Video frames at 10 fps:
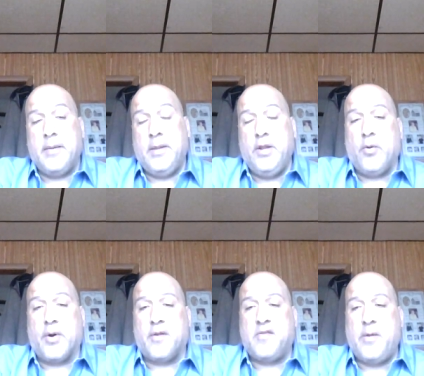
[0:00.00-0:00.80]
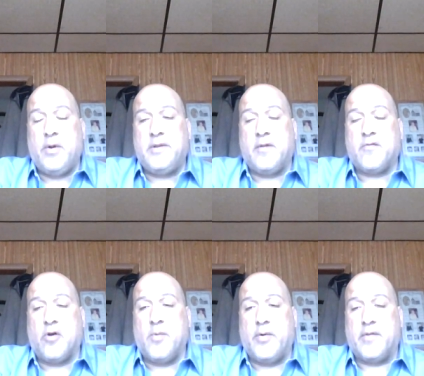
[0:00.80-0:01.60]
We're going to see what
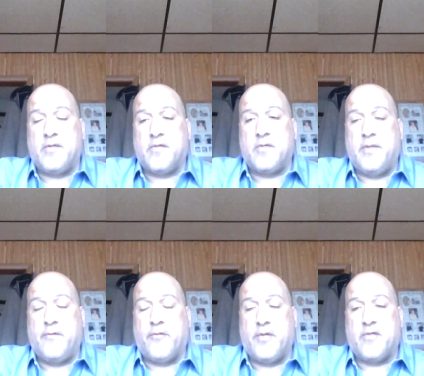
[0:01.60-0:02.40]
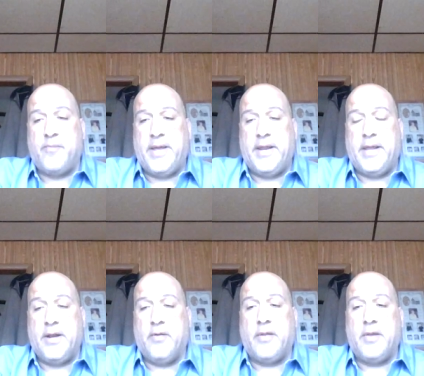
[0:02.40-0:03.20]
DeSormo is for this meeting.
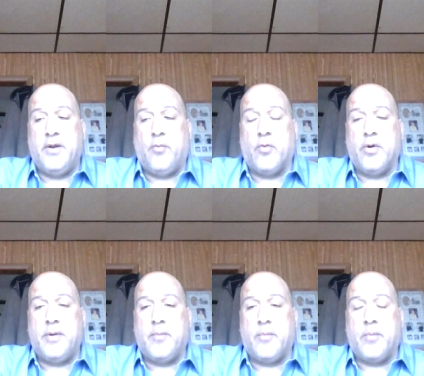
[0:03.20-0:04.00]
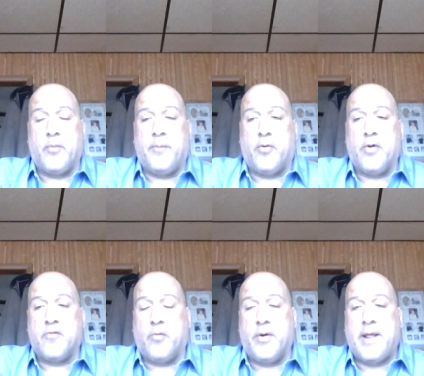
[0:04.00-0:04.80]
Word
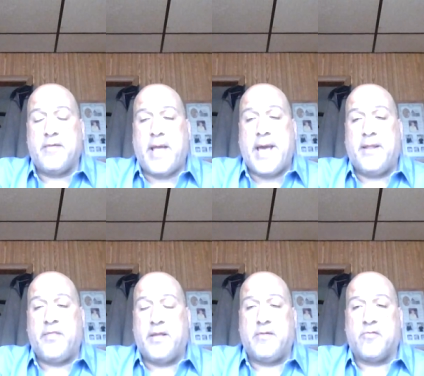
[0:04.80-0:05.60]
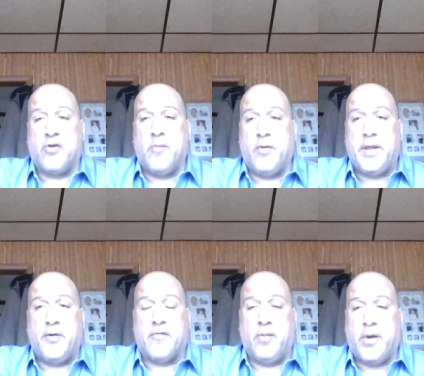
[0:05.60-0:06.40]
had it that
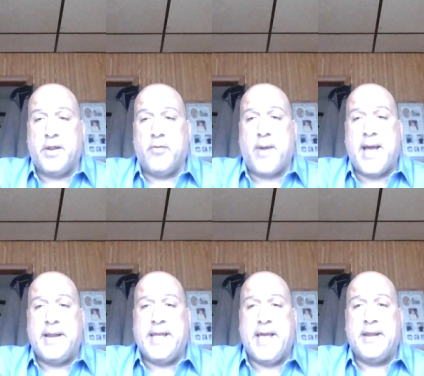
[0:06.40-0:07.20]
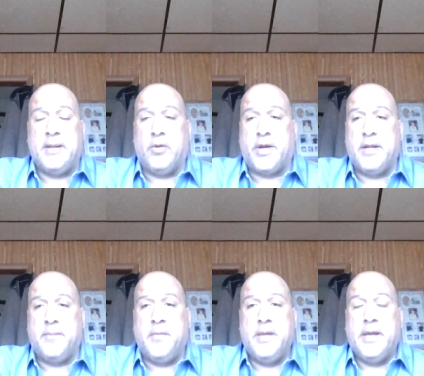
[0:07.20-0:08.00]
DeSormo, is looking to ride again and looking
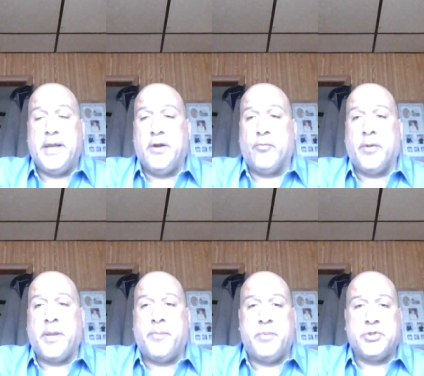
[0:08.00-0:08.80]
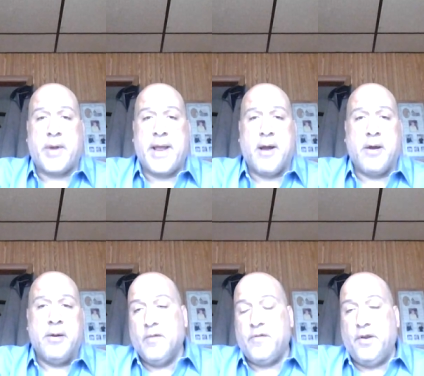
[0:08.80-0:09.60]
to, really try
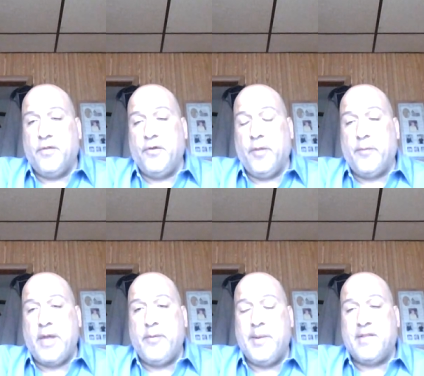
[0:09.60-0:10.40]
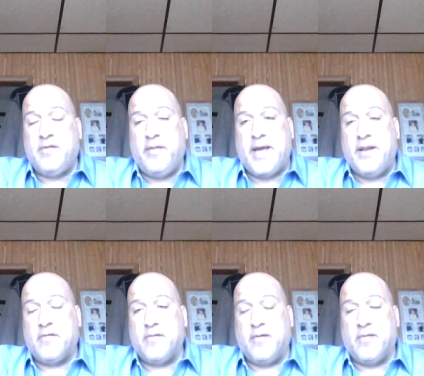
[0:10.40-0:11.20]
hard. So, the only way we could see that
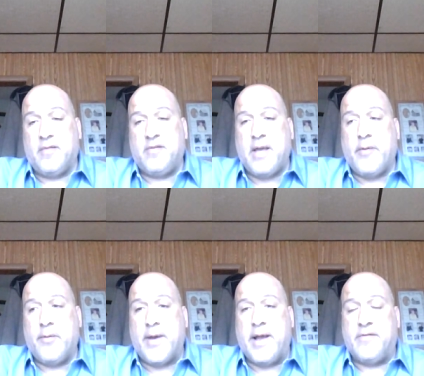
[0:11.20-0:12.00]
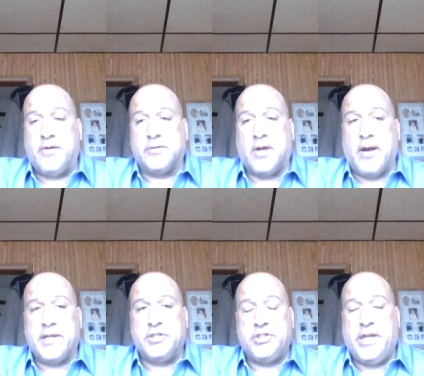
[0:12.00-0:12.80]
is let's see how he rides. Talk
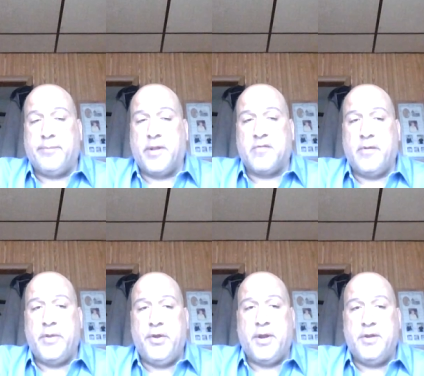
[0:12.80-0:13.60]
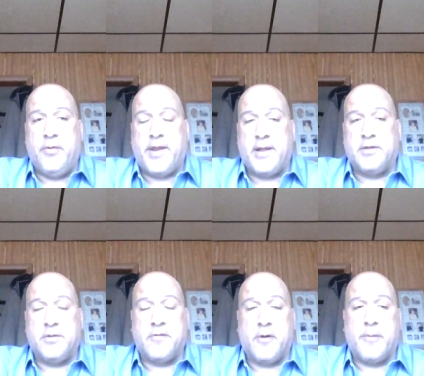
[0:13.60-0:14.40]
is cheap. Let's see what you can do, Kent
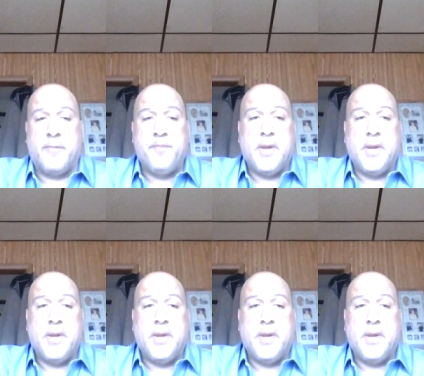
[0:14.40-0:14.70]
DeSormo.